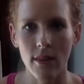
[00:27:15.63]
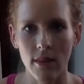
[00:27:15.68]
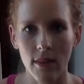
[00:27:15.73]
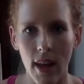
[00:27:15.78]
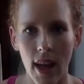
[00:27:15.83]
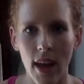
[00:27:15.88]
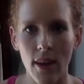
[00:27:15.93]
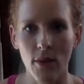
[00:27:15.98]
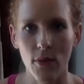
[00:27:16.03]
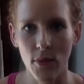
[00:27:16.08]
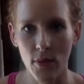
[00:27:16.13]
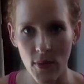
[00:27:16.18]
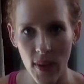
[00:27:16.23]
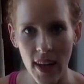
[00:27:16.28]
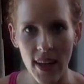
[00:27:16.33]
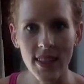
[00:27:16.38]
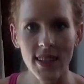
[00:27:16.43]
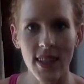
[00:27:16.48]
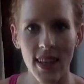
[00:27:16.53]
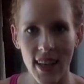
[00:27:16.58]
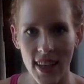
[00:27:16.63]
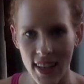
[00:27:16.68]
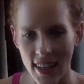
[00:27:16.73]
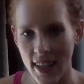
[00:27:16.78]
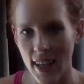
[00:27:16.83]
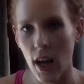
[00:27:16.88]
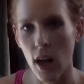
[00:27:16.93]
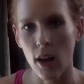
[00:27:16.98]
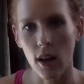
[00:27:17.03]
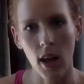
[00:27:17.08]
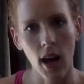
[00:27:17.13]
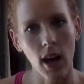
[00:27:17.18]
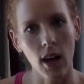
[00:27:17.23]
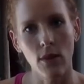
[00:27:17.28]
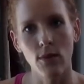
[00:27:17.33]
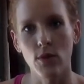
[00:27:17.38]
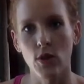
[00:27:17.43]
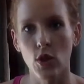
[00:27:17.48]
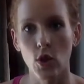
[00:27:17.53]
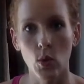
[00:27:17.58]
and fit in a lot
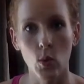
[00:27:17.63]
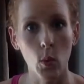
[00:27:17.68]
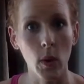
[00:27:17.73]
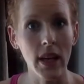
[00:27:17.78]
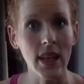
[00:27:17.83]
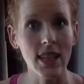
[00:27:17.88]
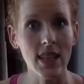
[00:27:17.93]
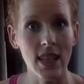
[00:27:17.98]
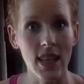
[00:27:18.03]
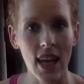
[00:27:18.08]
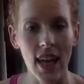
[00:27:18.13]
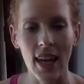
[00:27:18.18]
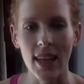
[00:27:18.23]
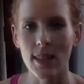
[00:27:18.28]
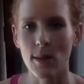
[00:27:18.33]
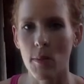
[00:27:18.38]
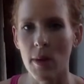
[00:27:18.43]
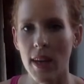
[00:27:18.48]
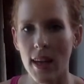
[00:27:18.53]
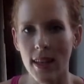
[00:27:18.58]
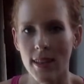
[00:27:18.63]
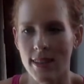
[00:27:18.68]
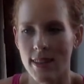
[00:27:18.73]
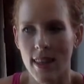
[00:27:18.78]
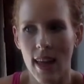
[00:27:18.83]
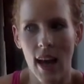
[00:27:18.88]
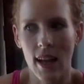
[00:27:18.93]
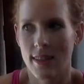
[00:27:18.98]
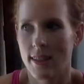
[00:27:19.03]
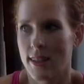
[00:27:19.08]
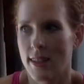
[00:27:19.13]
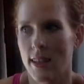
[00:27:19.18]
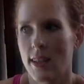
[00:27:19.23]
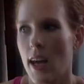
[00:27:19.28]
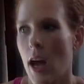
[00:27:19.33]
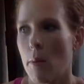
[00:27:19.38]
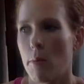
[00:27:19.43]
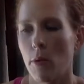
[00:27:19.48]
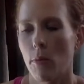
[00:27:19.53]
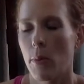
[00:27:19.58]
of sweet things because that's the
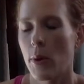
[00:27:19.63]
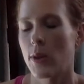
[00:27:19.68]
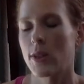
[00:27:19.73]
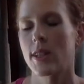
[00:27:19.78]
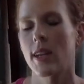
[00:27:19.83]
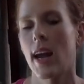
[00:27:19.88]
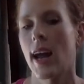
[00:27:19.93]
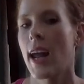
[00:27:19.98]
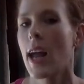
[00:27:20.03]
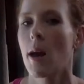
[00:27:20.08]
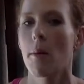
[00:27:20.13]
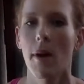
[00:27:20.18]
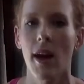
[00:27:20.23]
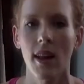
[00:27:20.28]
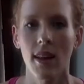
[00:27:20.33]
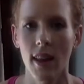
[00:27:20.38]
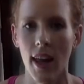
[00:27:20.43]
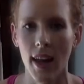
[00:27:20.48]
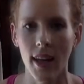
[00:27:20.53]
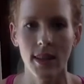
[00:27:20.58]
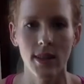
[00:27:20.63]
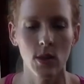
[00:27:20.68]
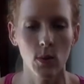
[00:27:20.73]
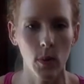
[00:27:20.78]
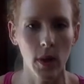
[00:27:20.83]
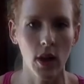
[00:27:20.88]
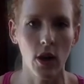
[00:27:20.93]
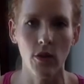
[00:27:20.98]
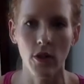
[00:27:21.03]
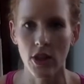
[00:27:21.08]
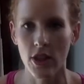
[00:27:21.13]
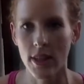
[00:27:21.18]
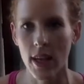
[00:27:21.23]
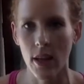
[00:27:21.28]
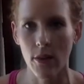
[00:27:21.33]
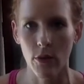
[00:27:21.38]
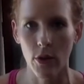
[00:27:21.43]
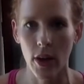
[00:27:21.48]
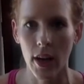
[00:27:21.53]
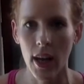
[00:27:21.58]
type of person I am. I like sweet over
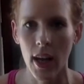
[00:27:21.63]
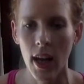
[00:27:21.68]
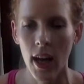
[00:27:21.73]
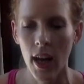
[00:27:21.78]
savory.